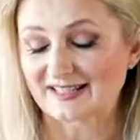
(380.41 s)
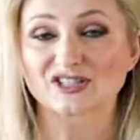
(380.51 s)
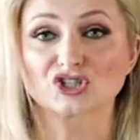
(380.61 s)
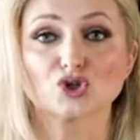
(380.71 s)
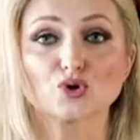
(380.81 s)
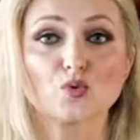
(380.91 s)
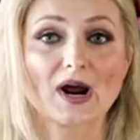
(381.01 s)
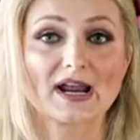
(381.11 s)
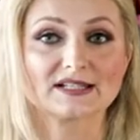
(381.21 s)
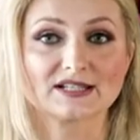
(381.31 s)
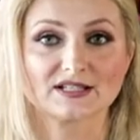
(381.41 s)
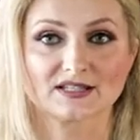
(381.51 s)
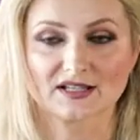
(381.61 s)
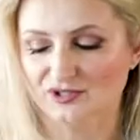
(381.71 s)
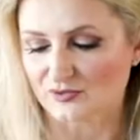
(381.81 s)
It's
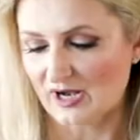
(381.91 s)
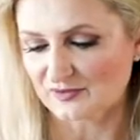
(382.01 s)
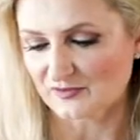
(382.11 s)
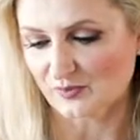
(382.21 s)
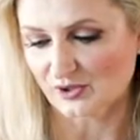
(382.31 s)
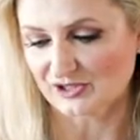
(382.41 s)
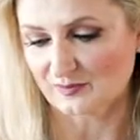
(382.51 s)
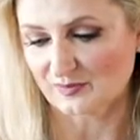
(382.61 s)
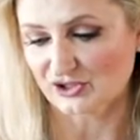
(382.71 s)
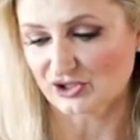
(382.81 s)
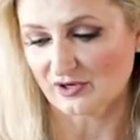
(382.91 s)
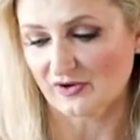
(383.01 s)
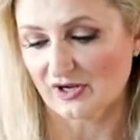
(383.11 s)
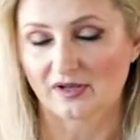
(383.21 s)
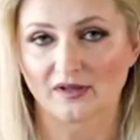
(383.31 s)
26 grams of protein per
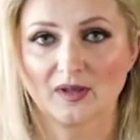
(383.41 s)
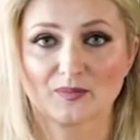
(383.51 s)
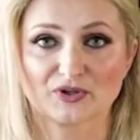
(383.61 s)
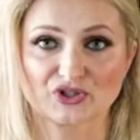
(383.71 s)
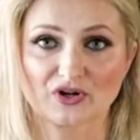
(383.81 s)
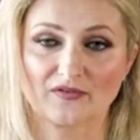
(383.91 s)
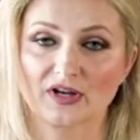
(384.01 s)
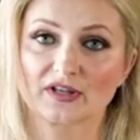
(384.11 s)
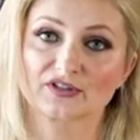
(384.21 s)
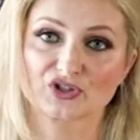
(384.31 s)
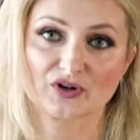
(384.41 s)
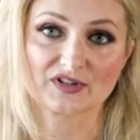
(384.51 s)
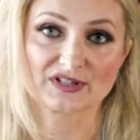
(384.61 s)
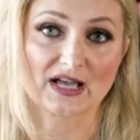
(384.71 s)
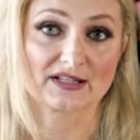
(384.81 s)
serving, per serving and the
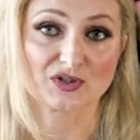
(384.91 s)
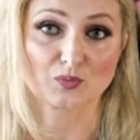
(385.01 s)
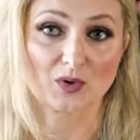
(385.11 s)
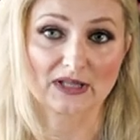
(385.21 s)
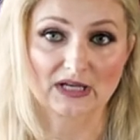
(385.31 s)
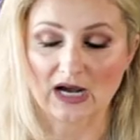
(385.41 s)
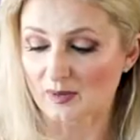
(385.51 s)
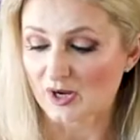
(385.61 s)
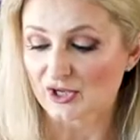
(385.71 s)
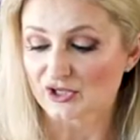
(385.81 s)
serving size is one cup.